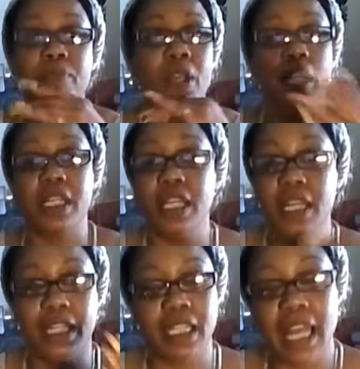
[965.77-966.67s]
again,
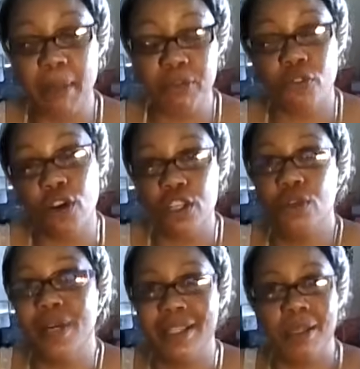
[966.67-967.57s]
clapped for you
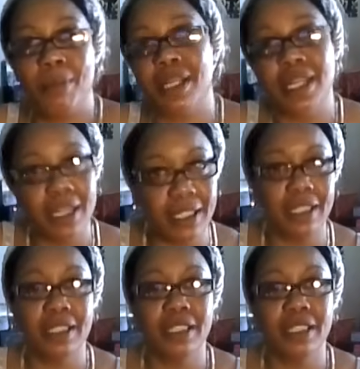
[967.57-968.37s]
in the beginning,